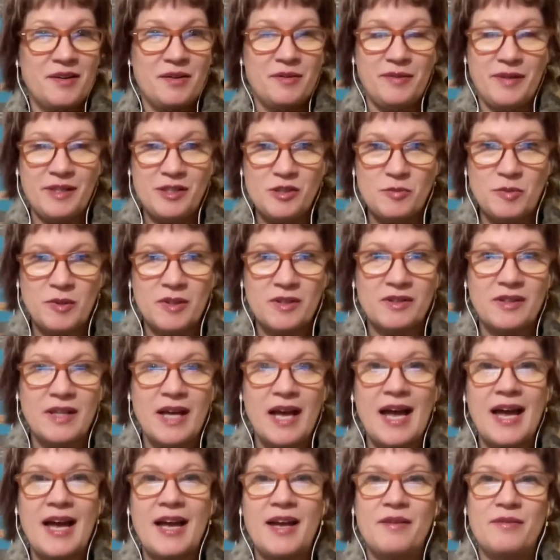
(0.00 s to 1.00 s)
Facebook
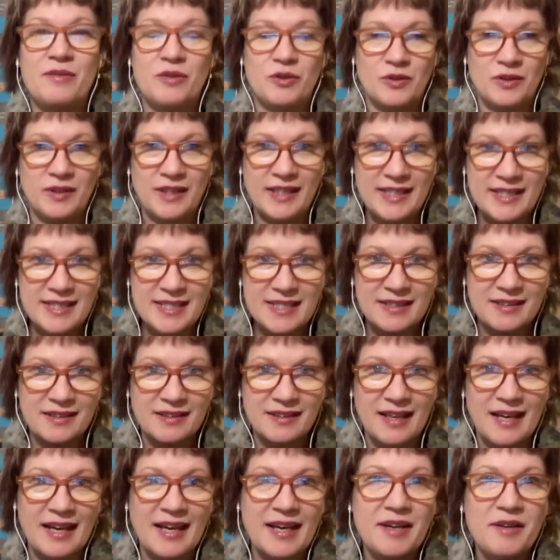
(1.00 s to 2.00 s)
Live or LinkedIn
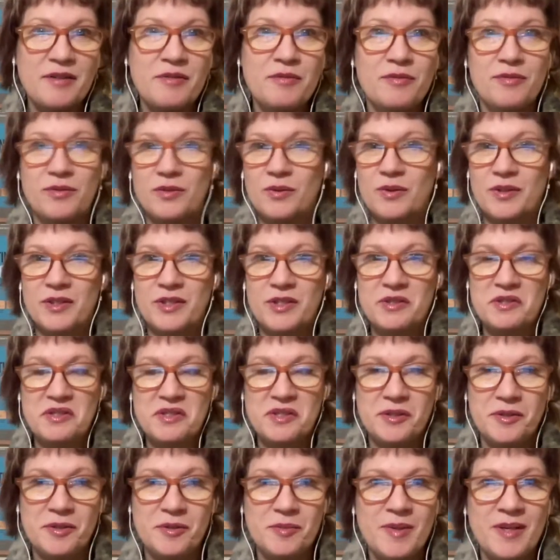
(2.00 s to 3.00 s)
Live or
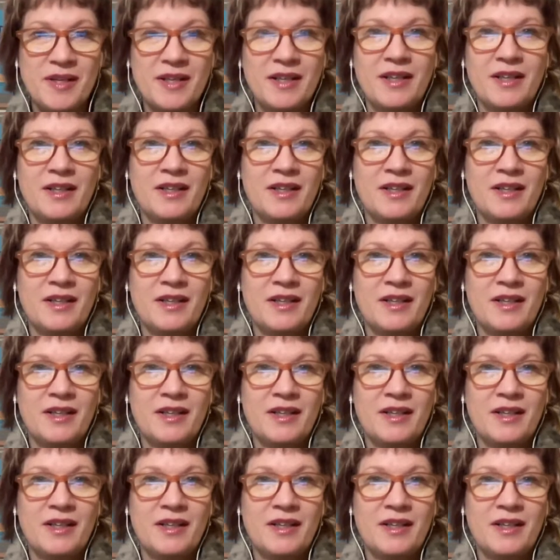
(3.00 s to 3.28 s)
YouTube